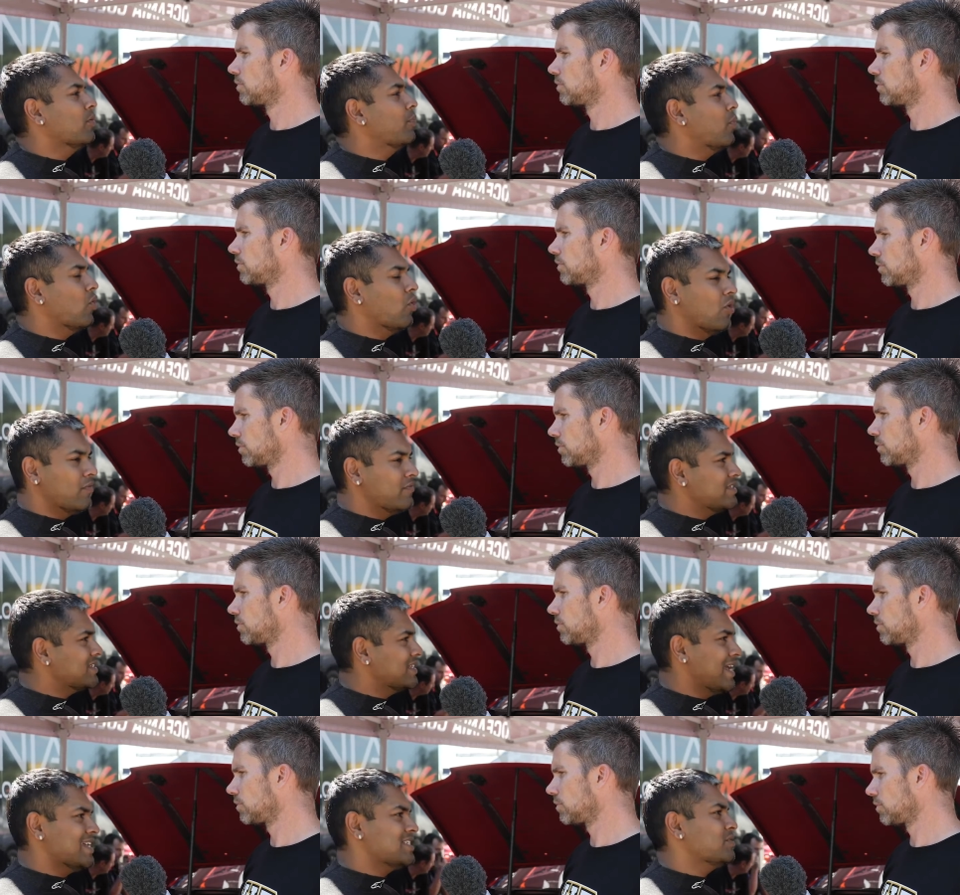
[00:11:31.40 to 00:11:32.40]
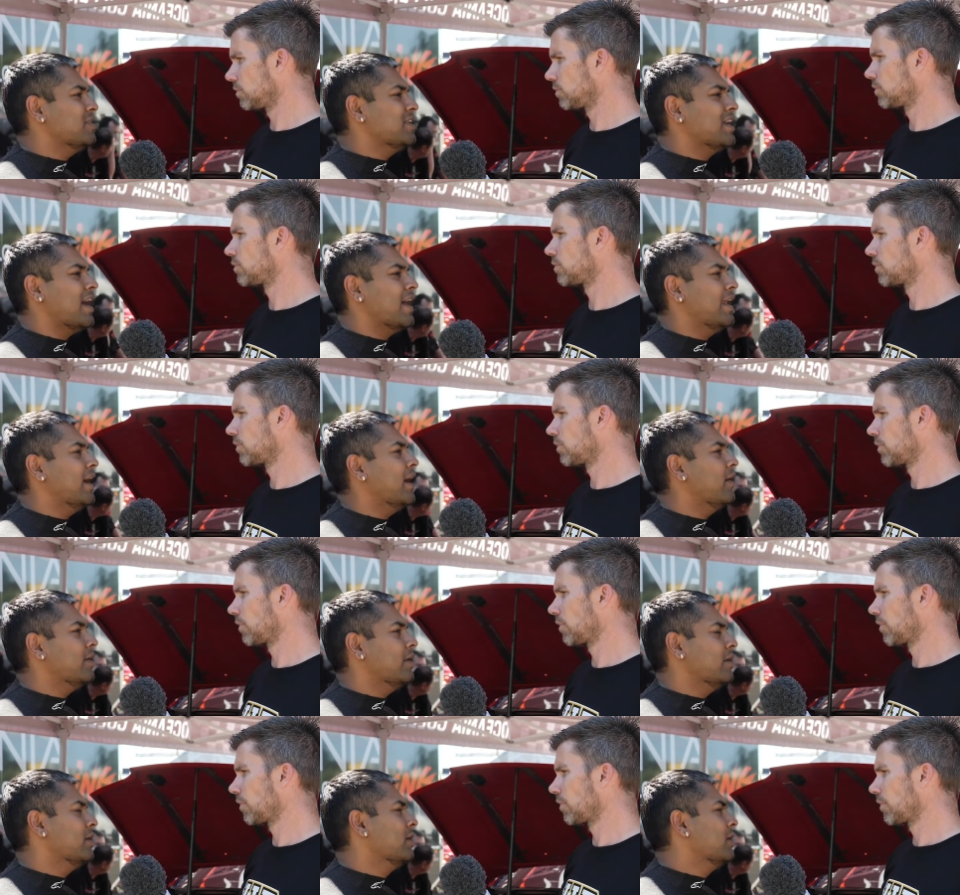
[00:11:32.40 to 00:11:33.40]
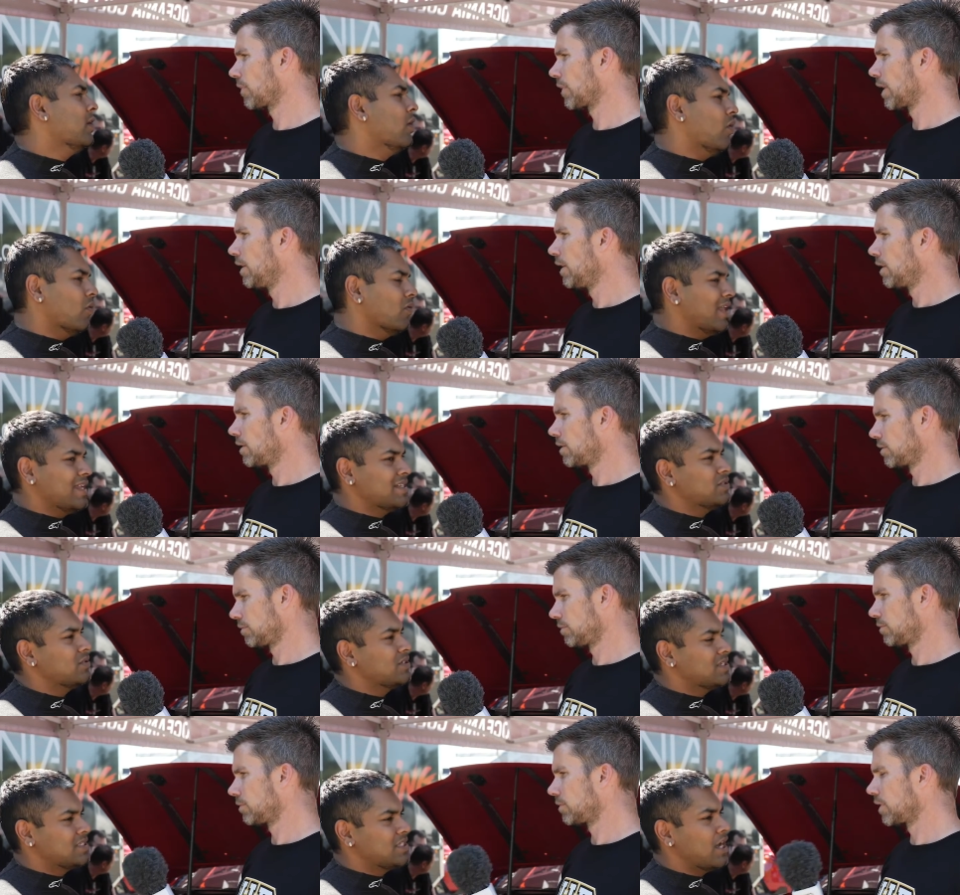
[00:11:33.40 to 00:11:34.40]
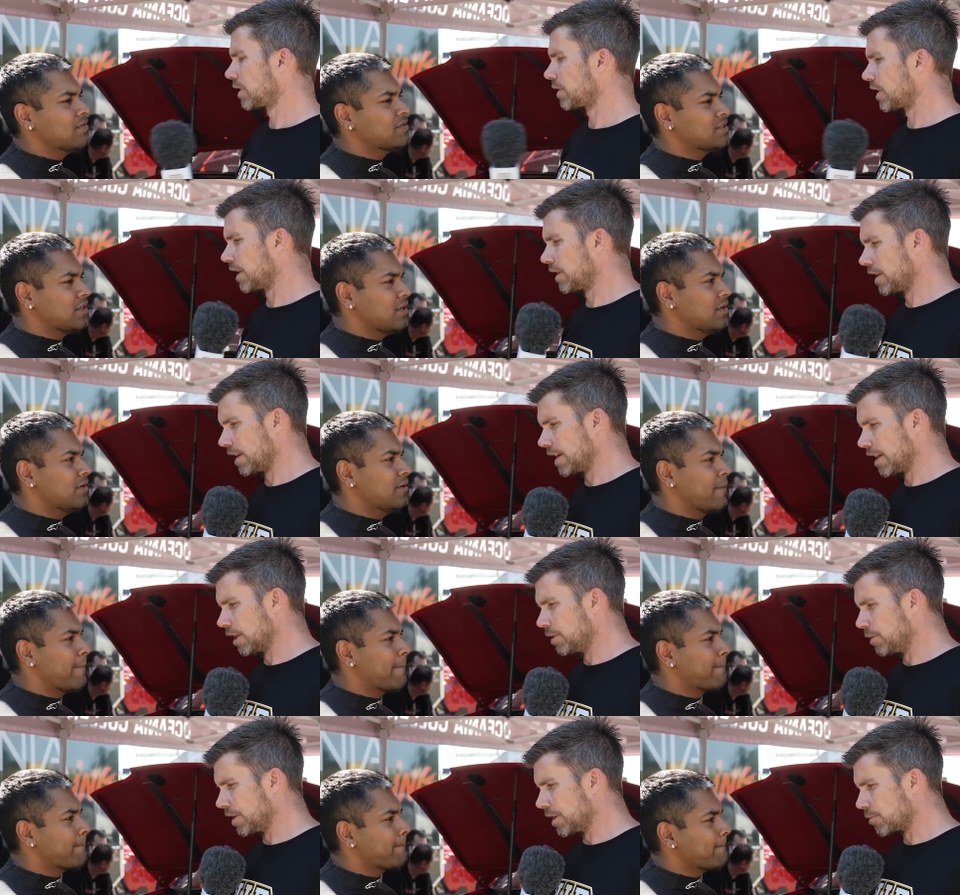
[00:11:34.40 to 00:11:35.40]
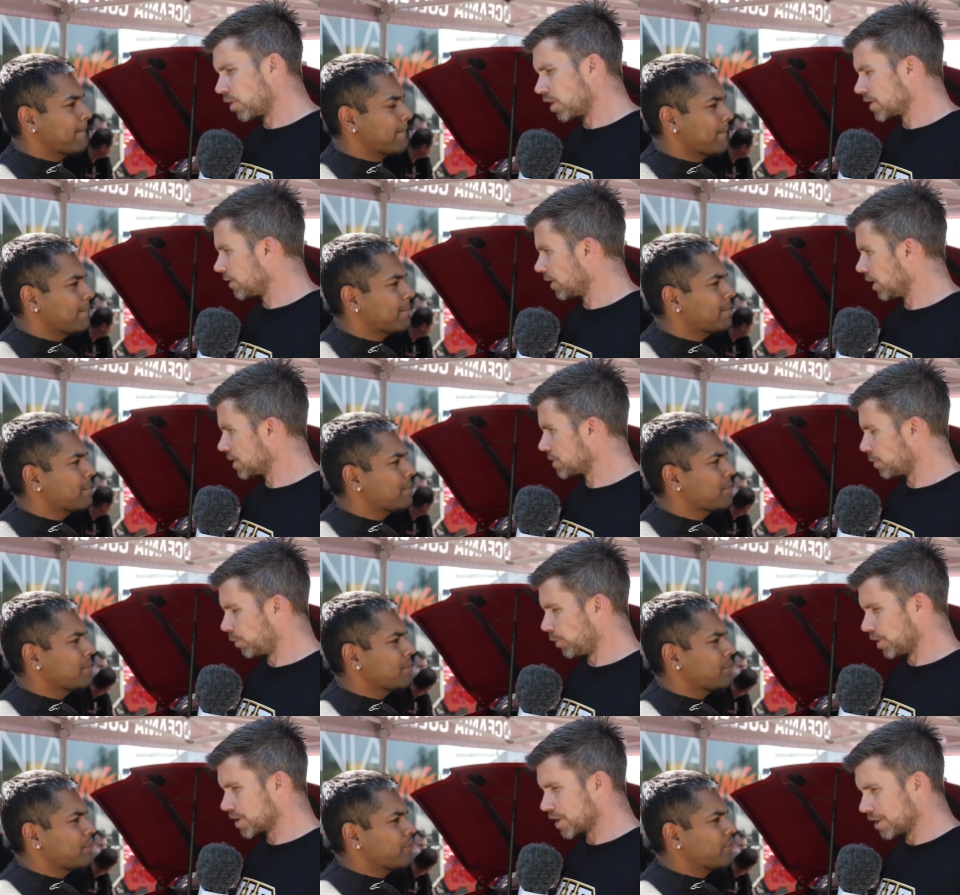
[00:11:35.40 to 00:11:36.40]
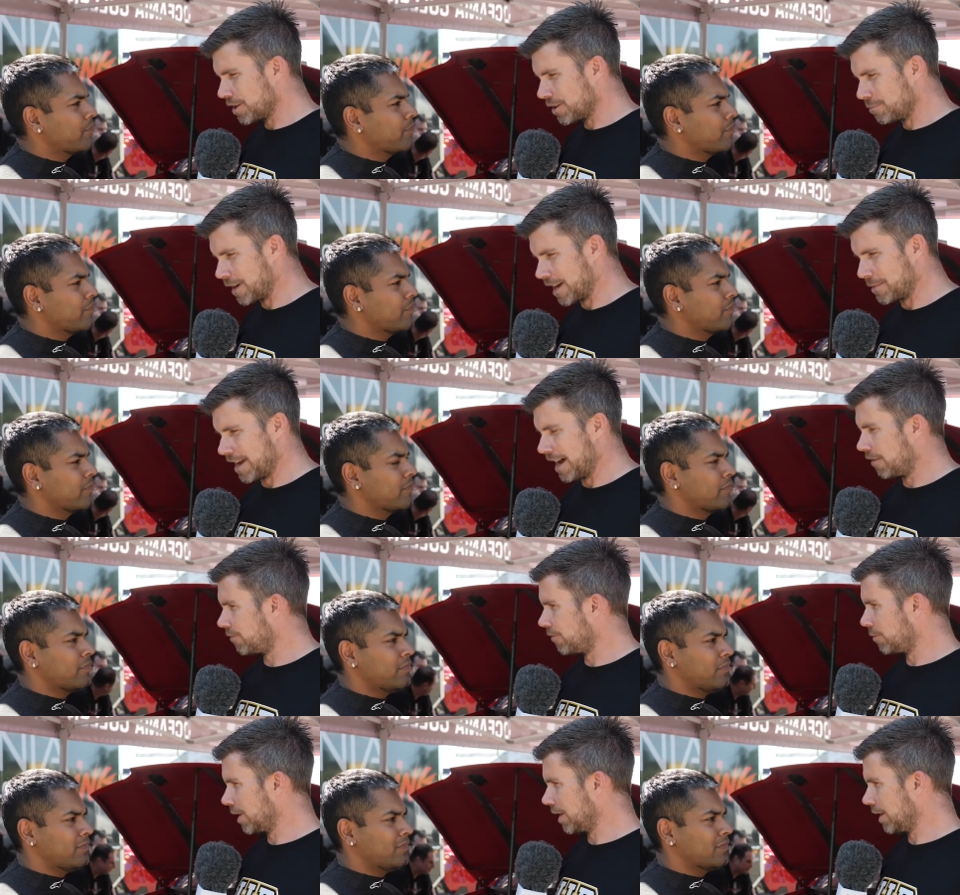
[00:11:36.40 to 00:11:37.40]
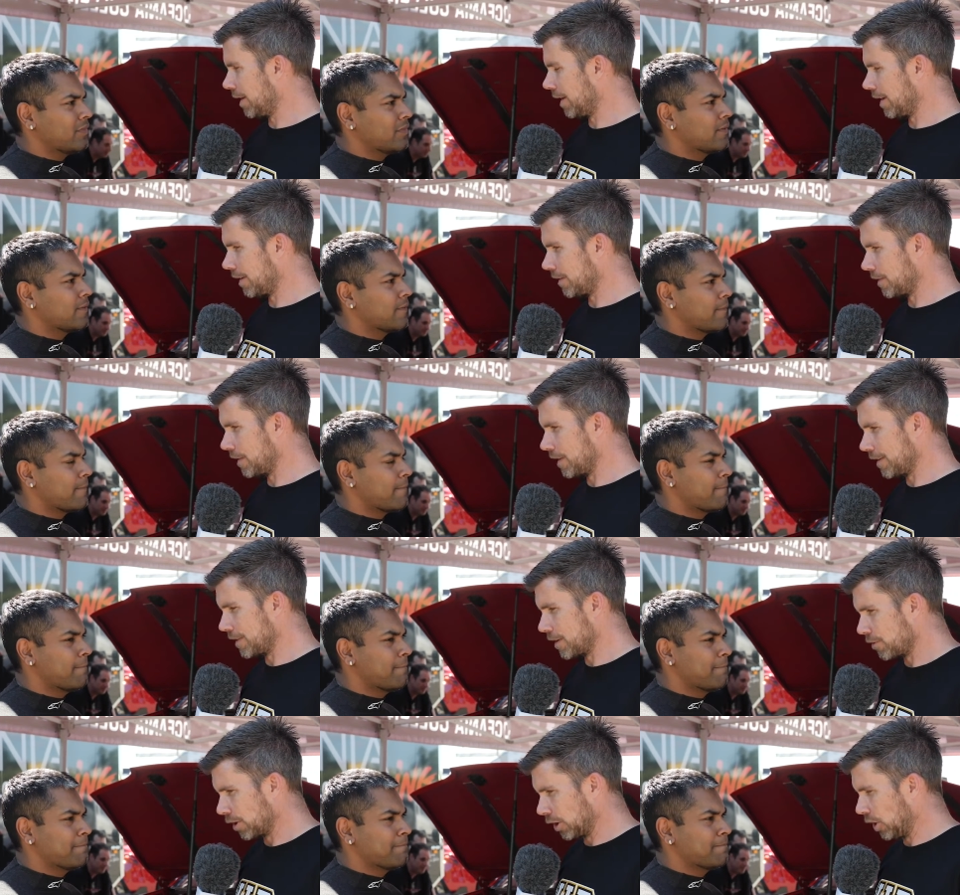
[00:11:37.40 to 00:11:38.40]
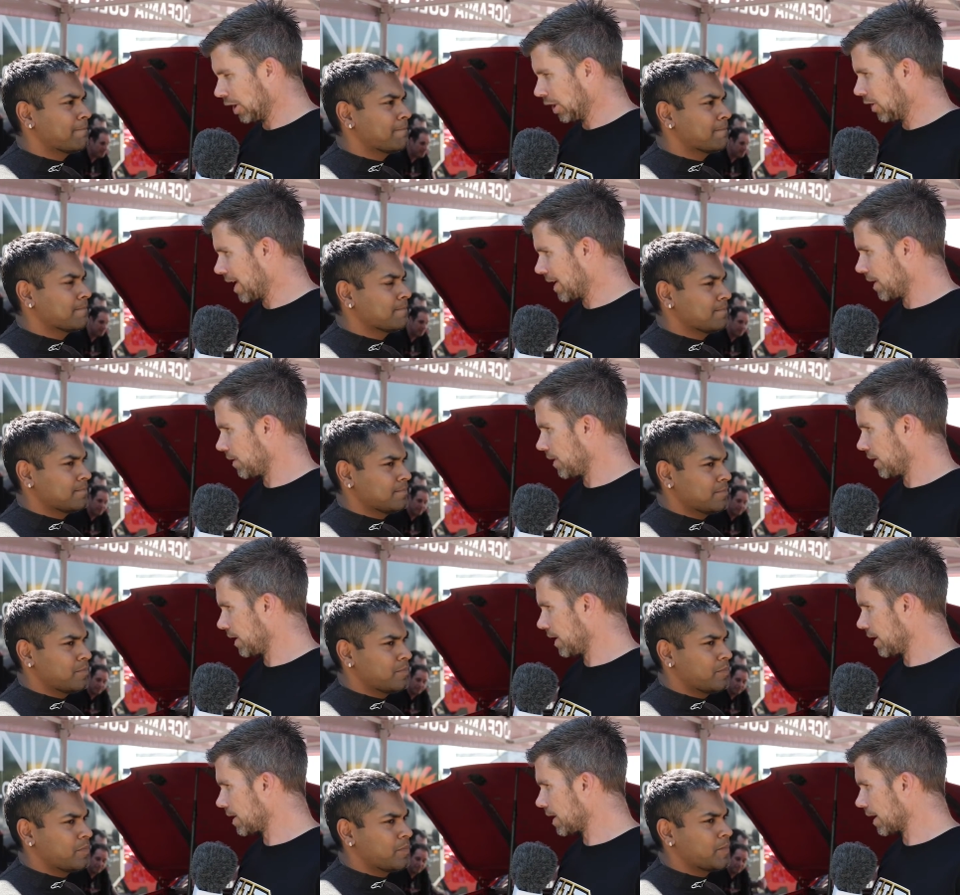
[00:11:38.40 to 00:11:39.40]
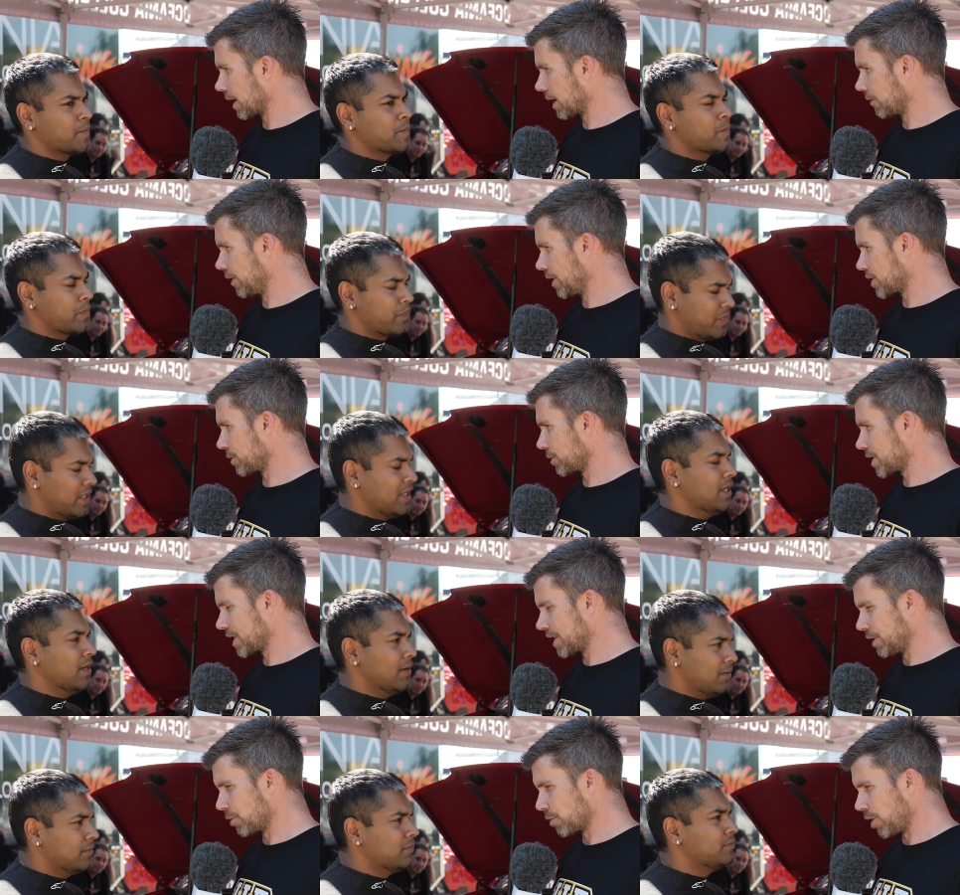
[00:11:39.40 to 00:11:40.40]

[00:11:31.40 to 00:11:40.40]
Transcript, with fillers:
Speaker 1: of the bore obviously has to be cut out and all that sort of stuff.
Speaker 2: So. The aluminium rods, for those watching who maybe aren't familiar, they're a lot lighter than a conventional steel